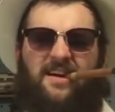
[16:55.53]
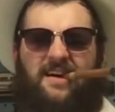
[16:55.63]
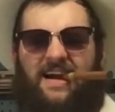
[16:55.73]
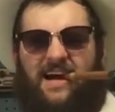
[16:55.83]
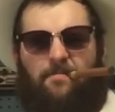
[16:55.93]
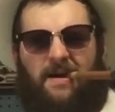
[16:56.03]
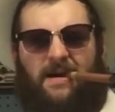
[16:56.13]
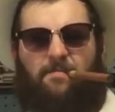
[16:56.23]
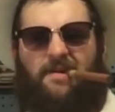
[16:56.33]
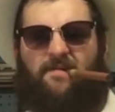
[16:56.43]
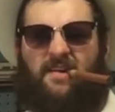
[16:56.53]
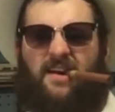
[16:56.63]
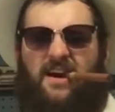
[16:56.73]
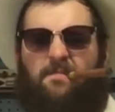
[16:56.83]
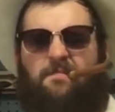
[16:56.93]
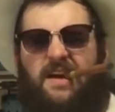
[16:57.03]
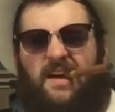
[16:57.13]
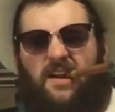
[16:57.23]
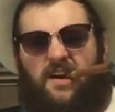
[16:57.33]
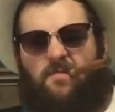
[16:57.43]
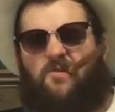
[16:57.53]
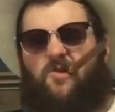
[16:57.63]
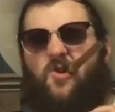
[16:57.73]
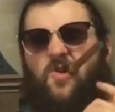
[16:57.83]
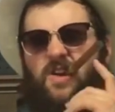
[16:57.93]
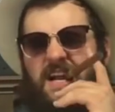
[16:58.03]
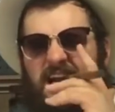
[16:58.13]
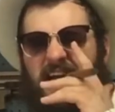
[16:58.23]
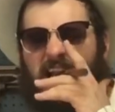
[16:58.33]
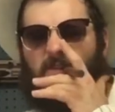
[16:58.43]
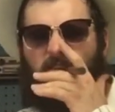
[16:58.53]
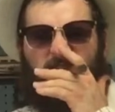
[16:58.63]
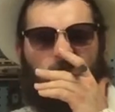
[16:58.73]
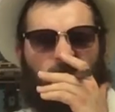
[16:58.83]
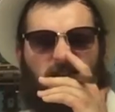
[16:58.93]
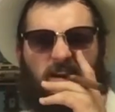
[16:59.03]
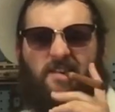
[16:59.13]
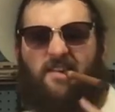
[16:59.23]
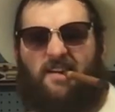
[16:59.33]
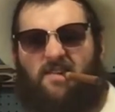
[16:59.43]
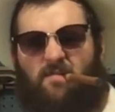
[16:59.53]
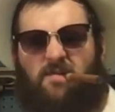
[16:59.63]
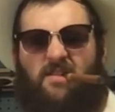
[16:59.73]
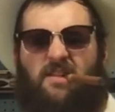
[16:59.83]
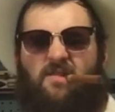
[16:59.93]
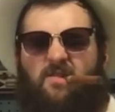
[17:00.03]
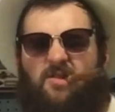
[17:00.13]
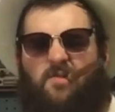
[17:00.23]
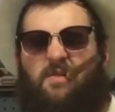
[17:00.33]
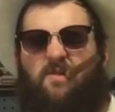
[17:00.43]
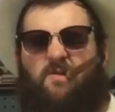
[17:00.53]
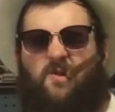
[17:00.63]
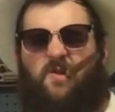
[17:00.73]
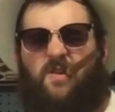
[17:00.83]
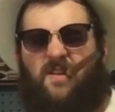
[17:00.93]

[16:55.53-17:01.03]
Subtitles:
Yeah, I'm Mad Murphy. I'm mean, I'm crude, and every now and then I say something that's a little bit rude.